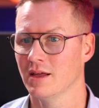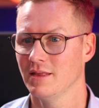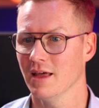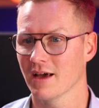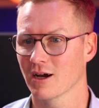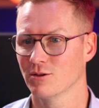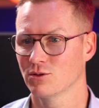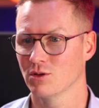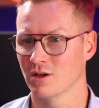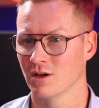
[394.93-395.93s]
Then I go
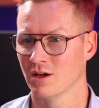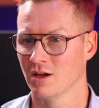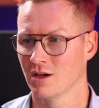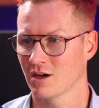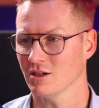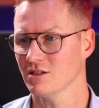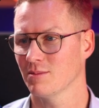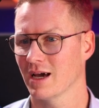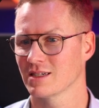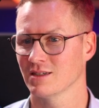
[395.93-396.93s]
to the
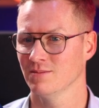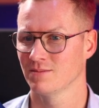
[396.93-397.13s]
customizer,